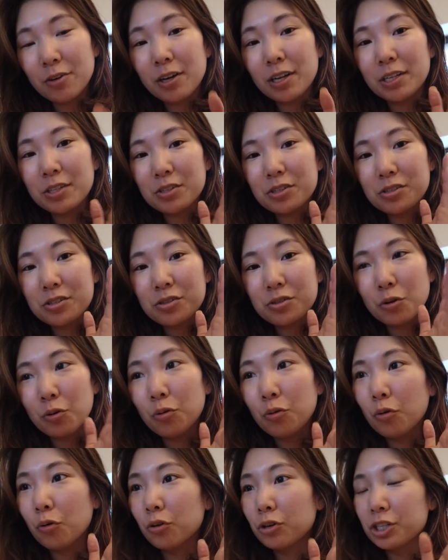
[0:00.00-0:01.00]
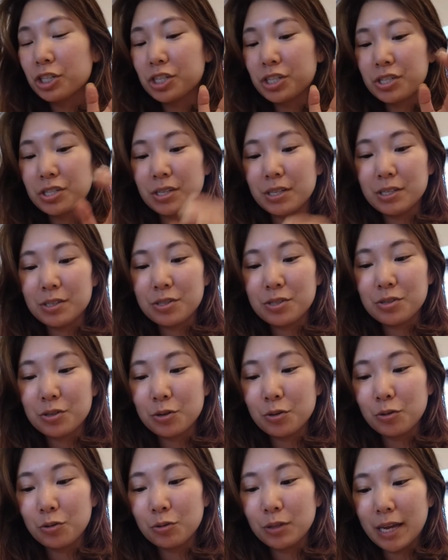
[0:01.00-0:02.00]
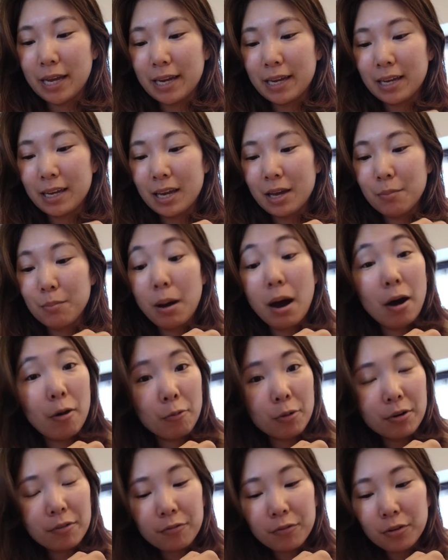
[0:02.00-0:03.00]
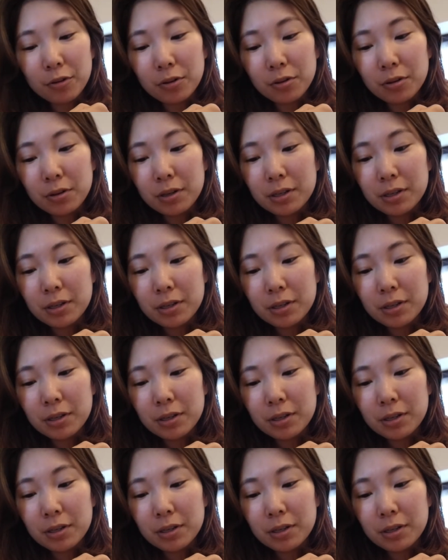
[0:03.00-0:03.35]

It's so gorgeous and it's so like powerful.